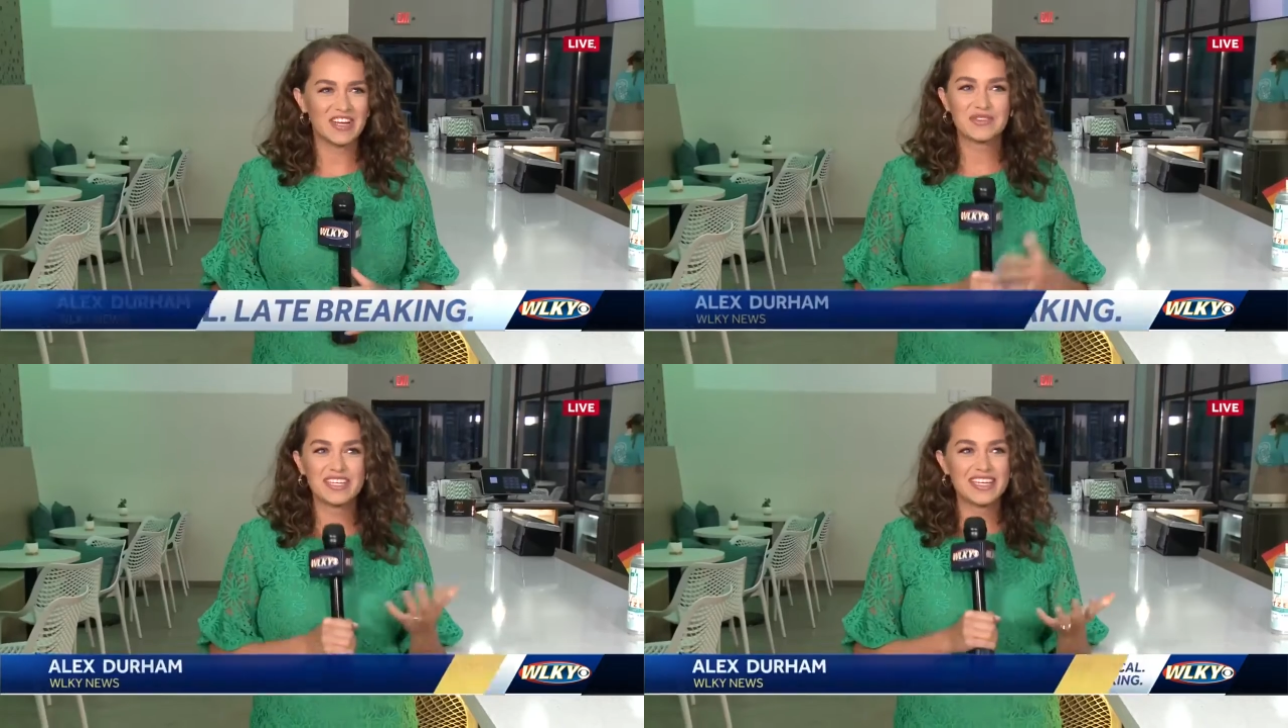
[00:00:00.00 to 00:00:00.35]

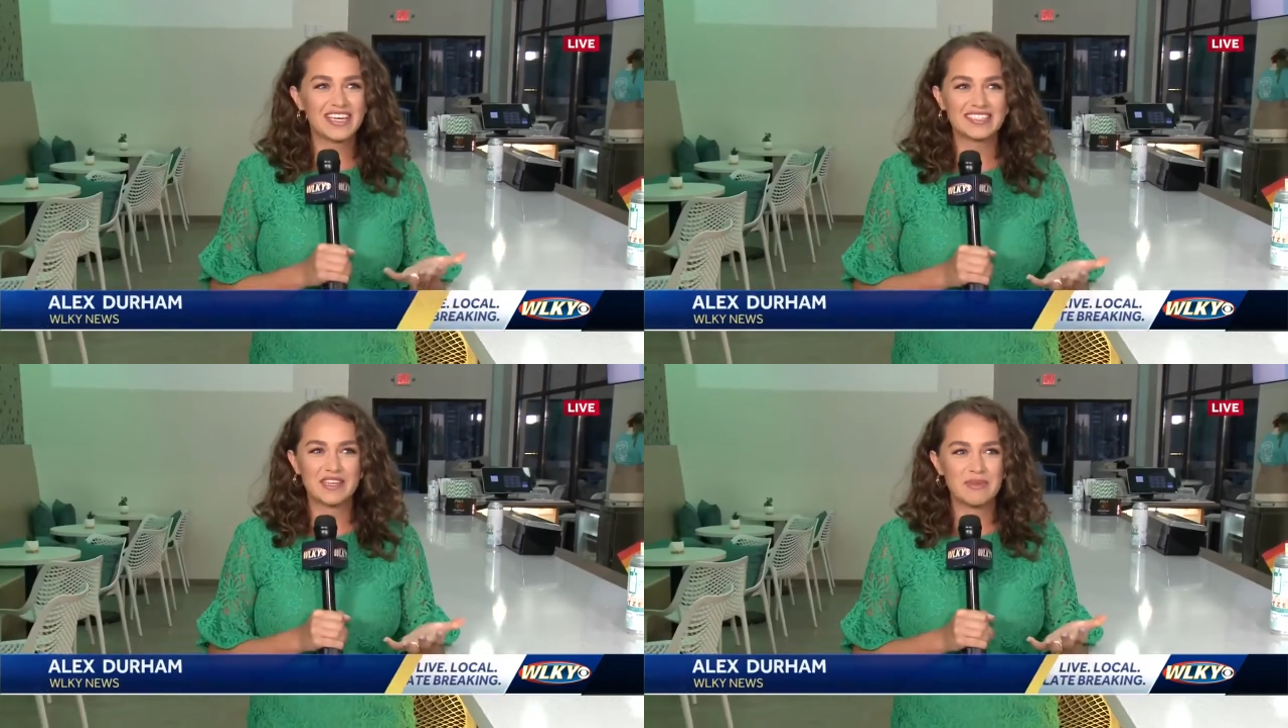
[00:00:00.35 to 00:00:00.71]
It
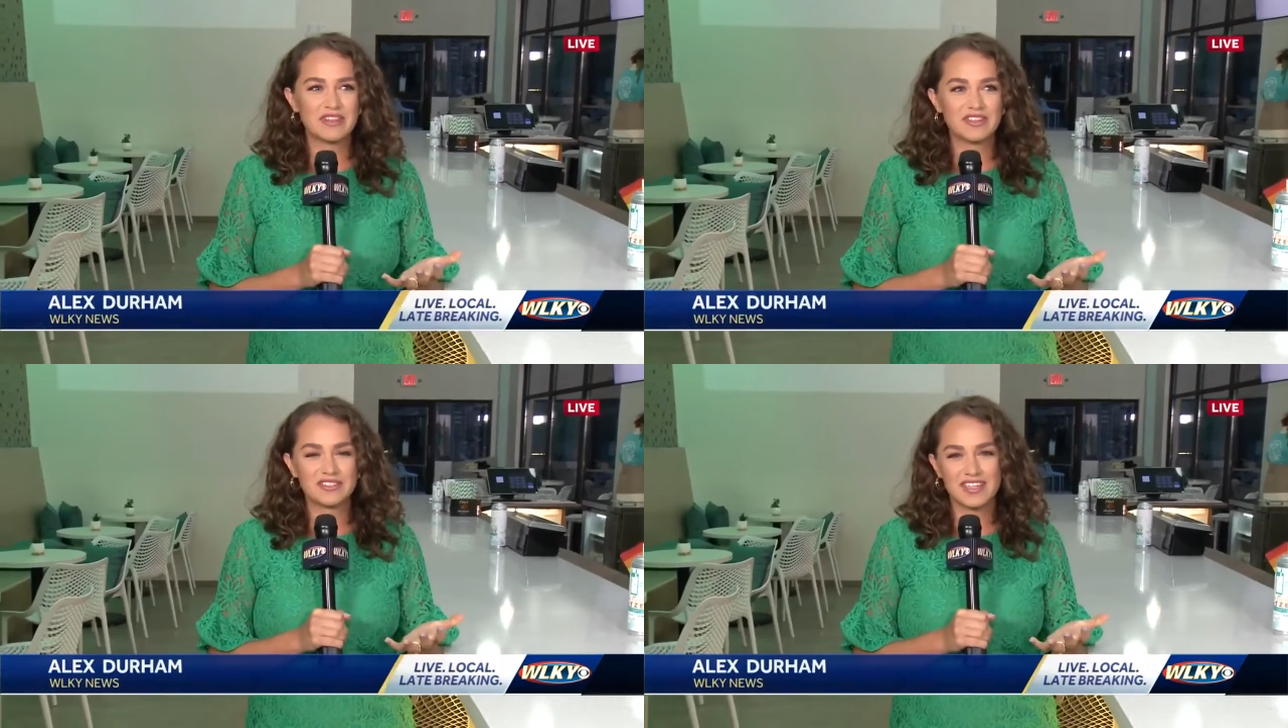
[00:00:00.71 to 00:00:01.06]
really is.
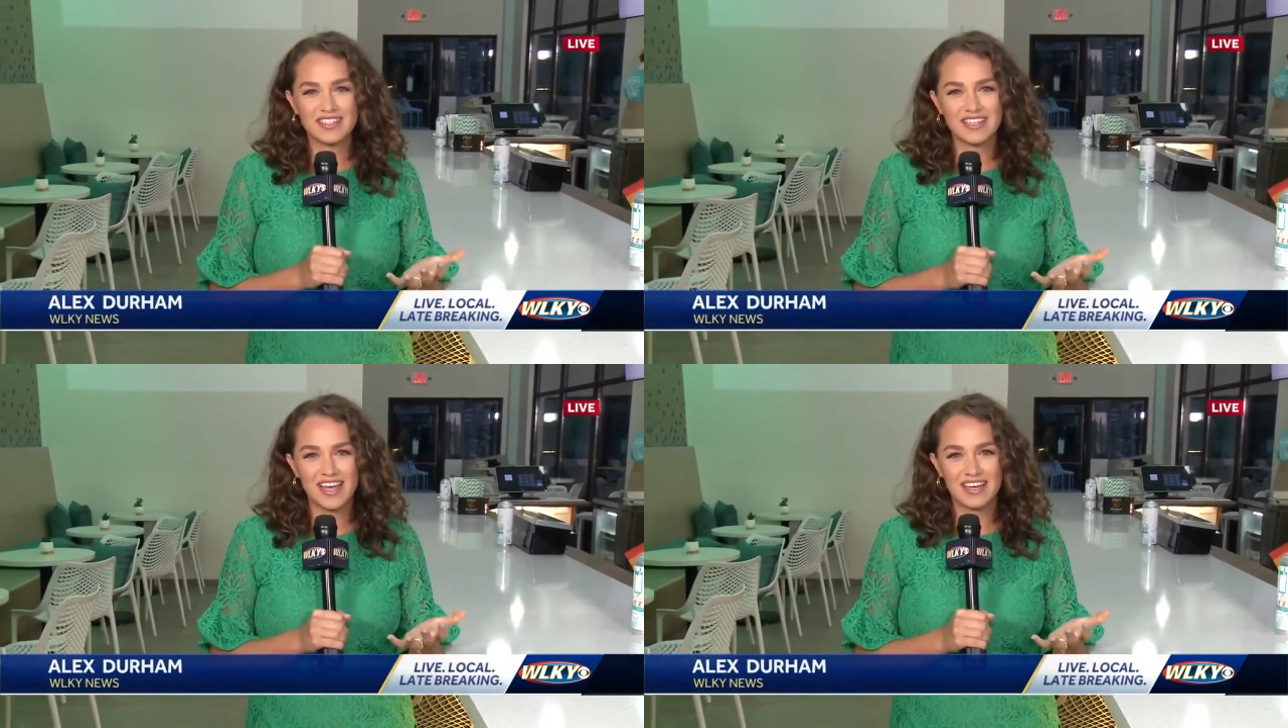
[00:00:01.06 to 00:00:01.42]
I mean, there's
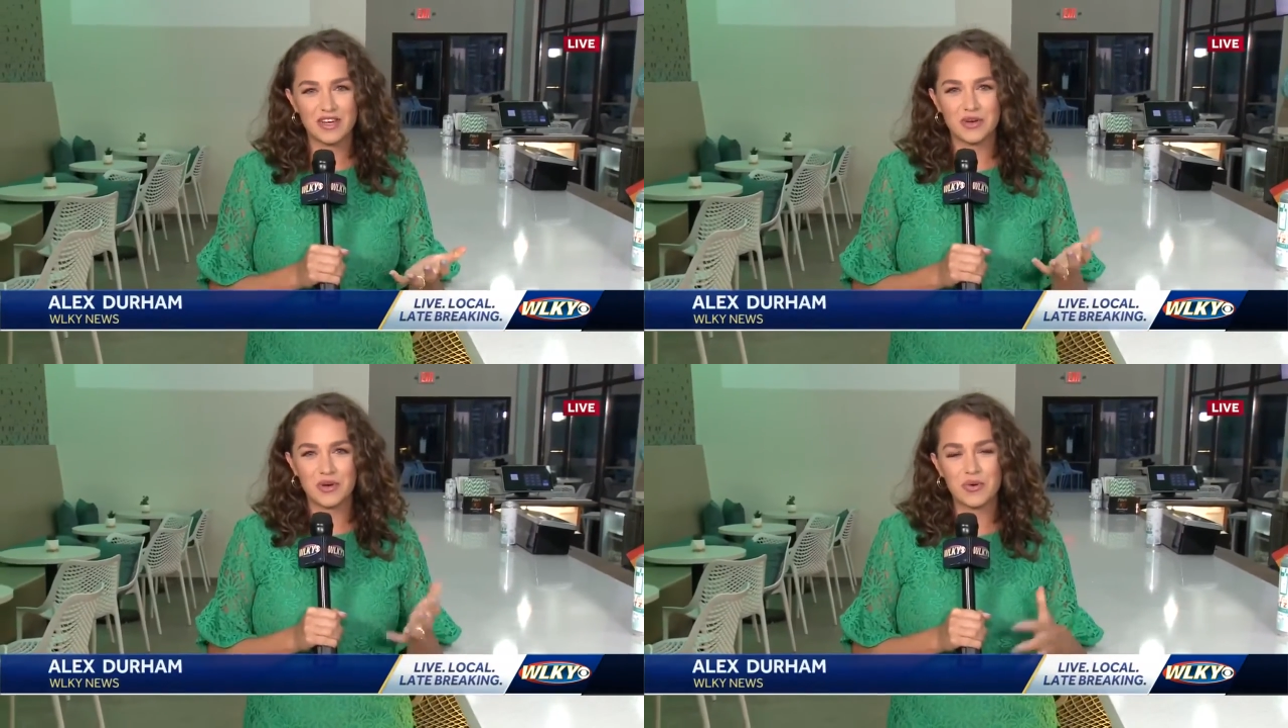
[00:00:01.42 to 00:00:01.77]
nothing
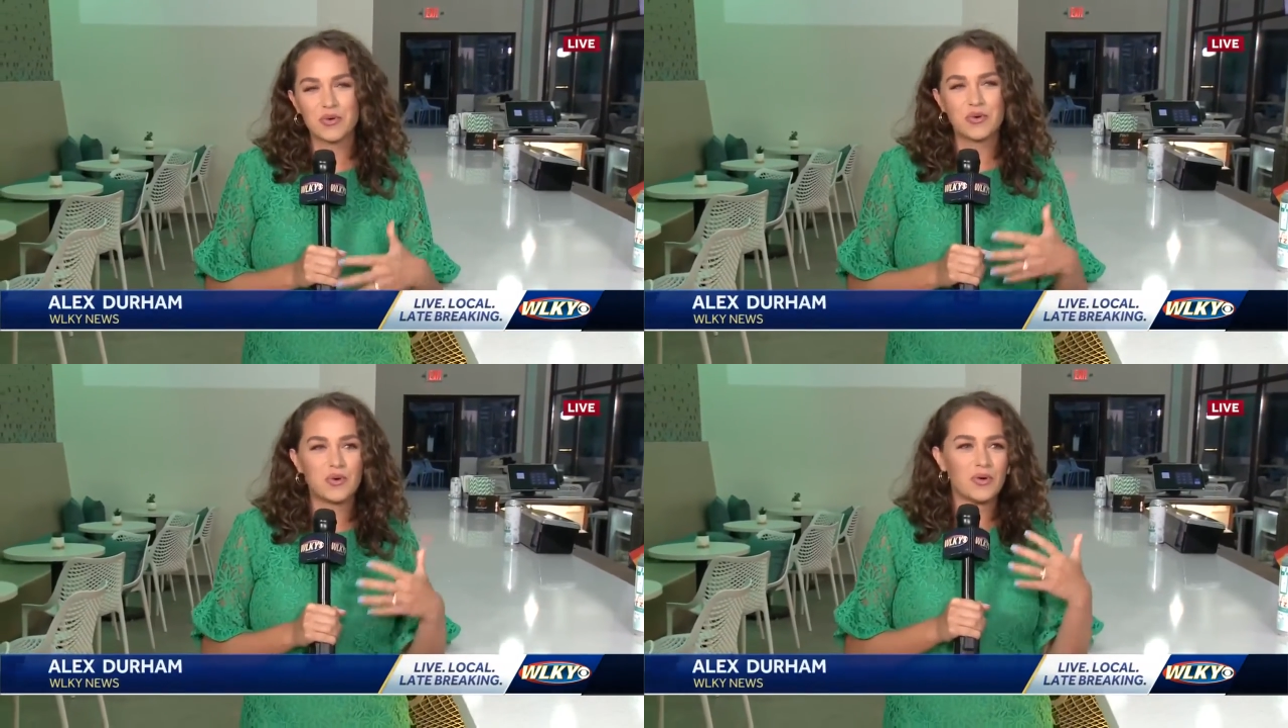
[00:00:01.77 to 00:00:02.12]
like a
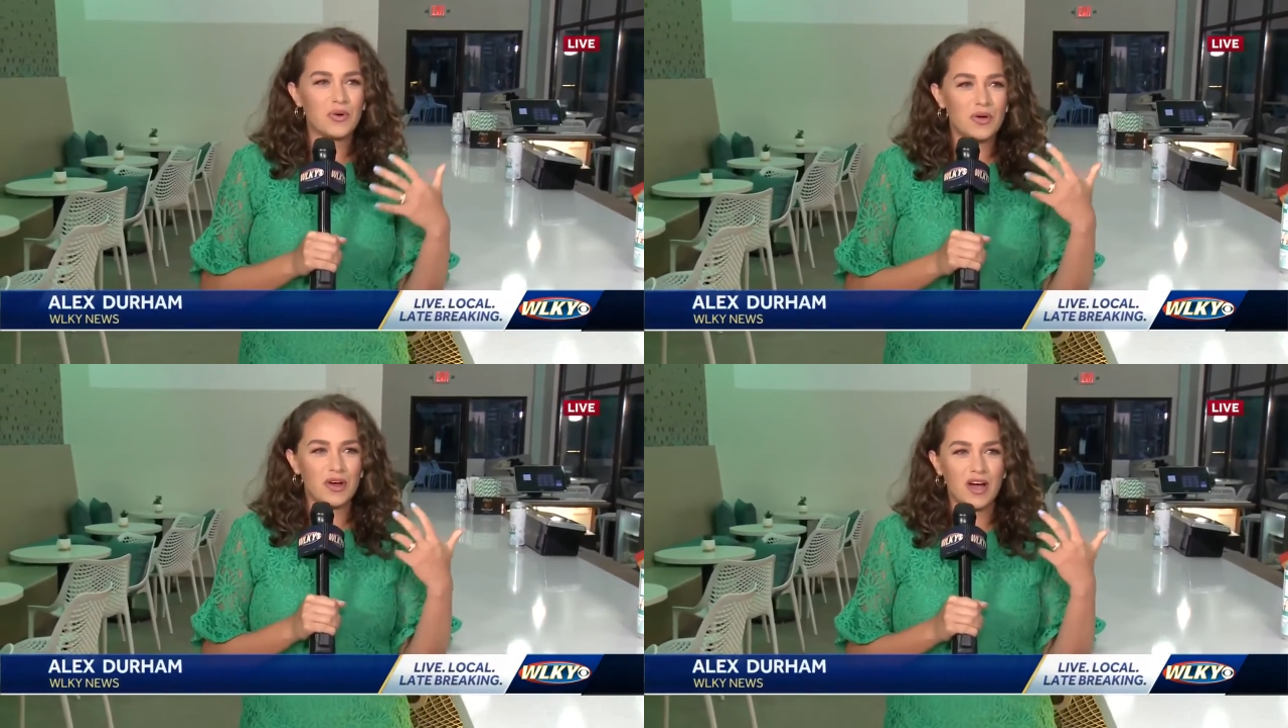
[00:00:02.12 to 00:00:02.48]

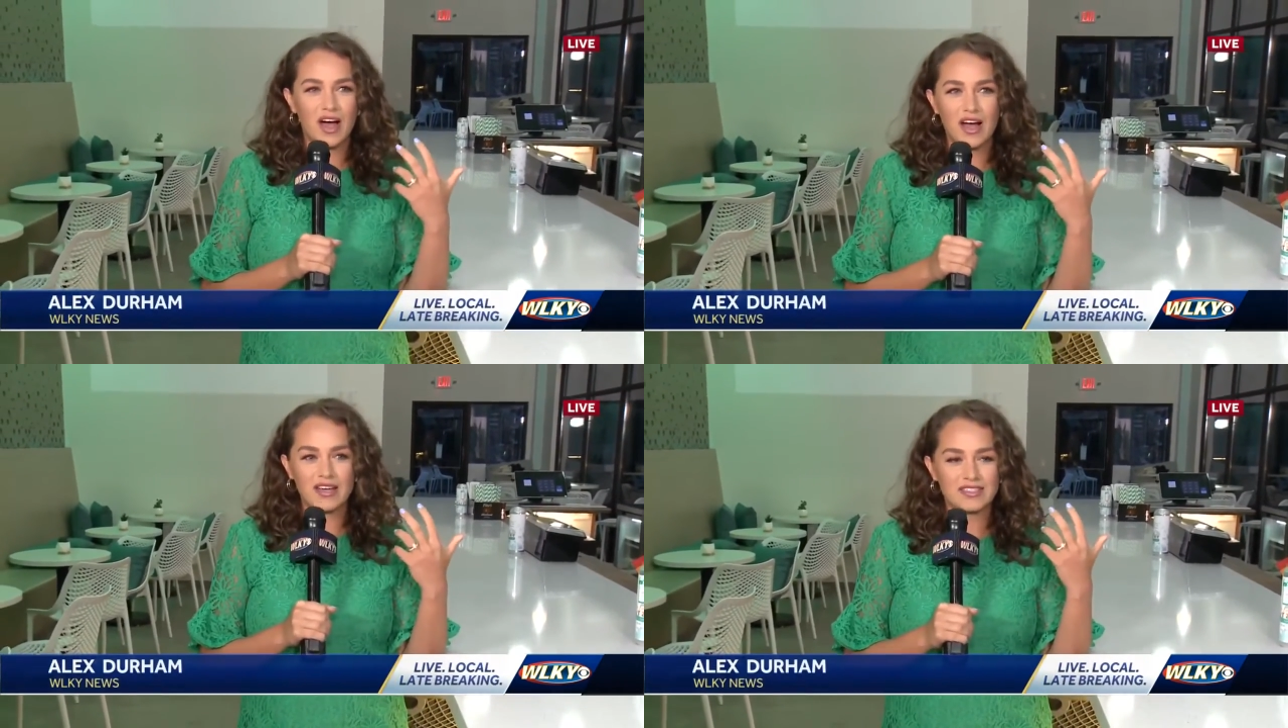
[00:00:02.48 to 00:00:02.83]

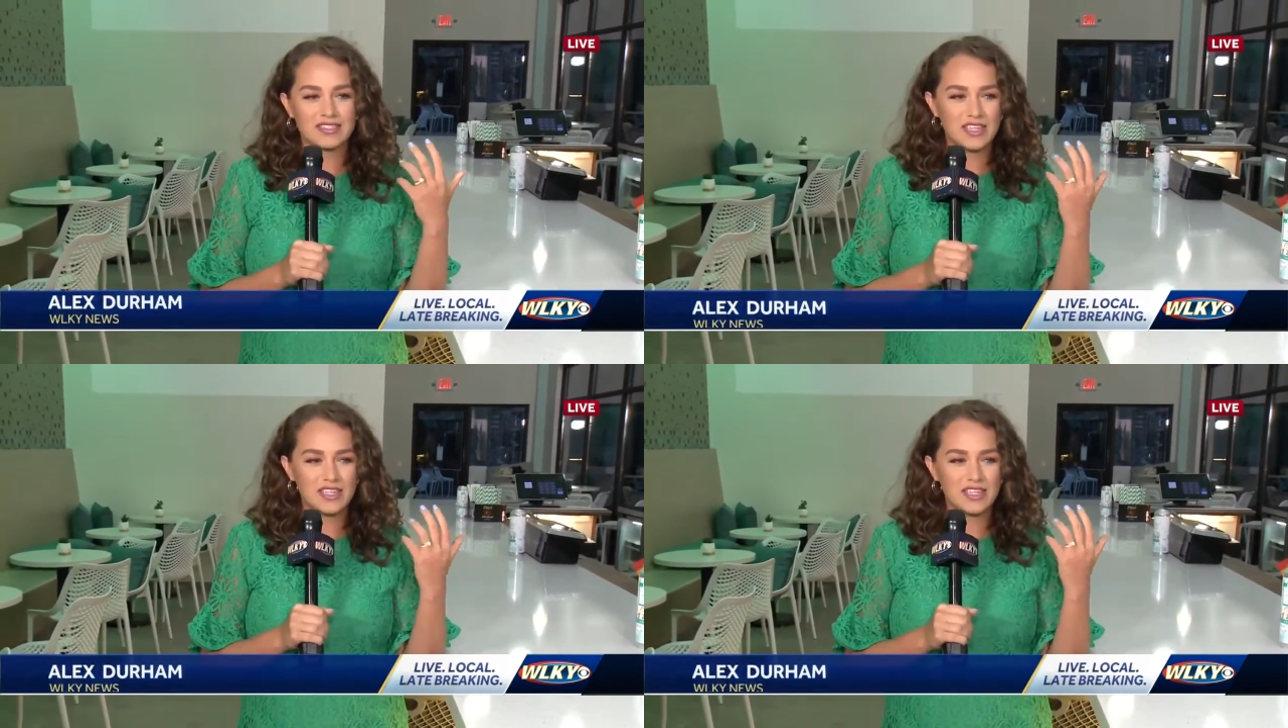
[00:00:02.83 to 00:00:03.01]
cool uh,